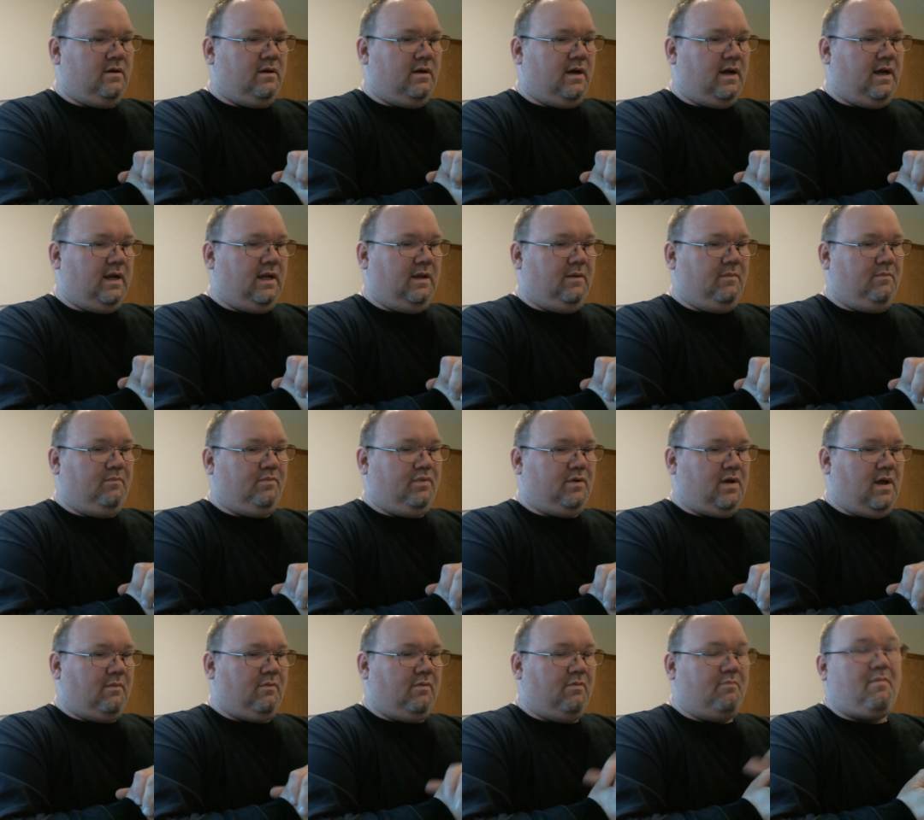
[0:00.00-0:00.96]
any
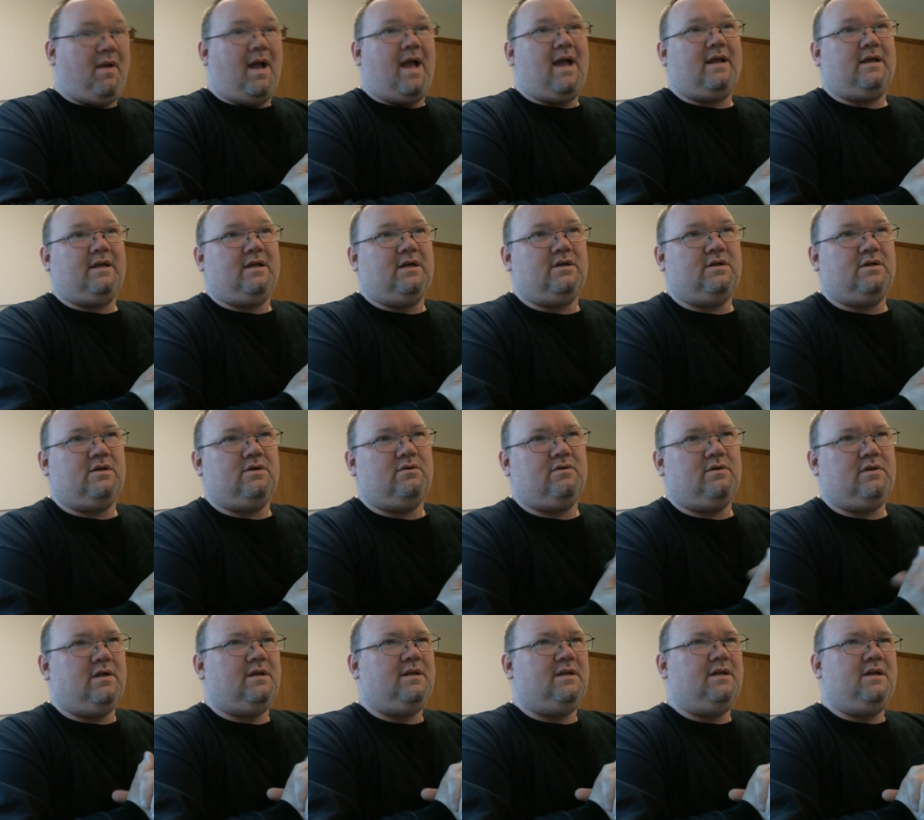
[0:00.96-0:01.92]
type of back issues
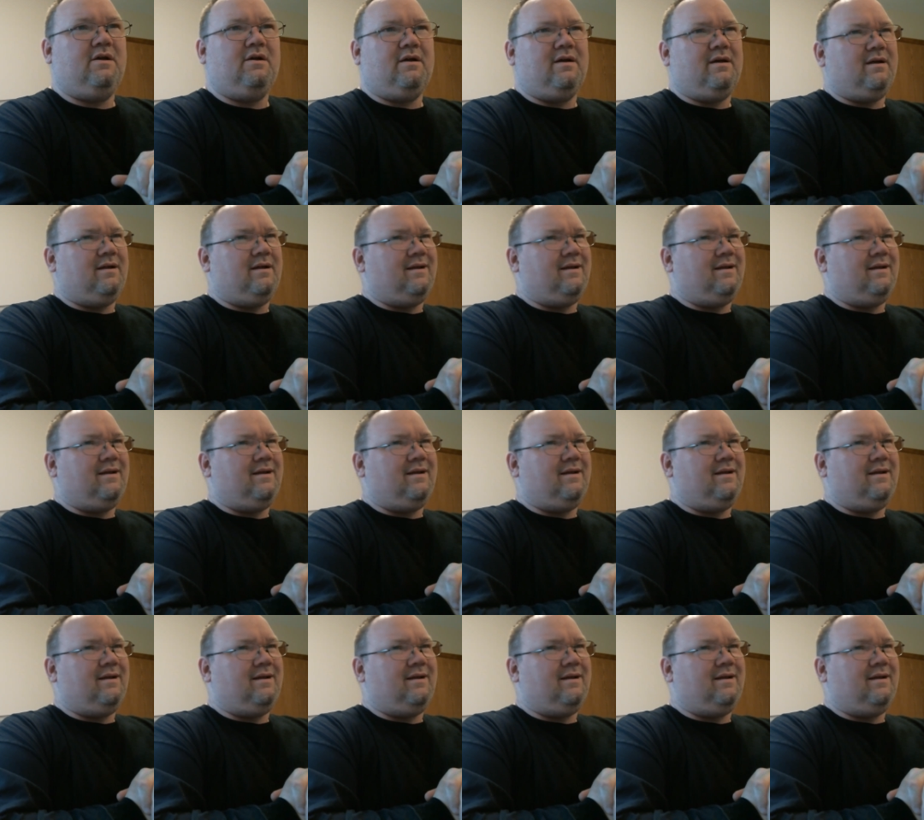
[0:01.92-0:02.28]
in here.